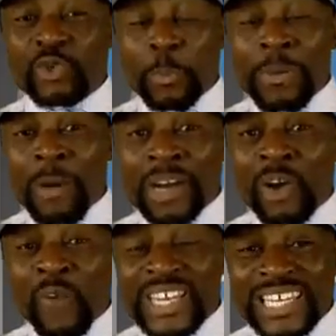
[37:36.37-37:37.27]
the
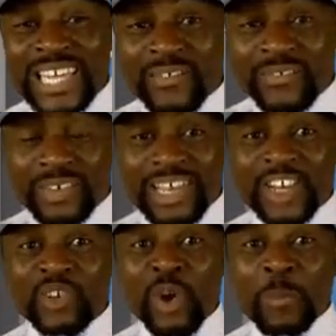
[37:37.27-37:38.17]
Supreme Commander of
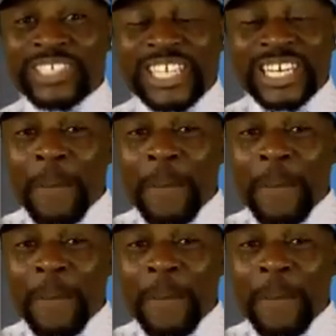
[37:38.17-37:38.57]
ADF, not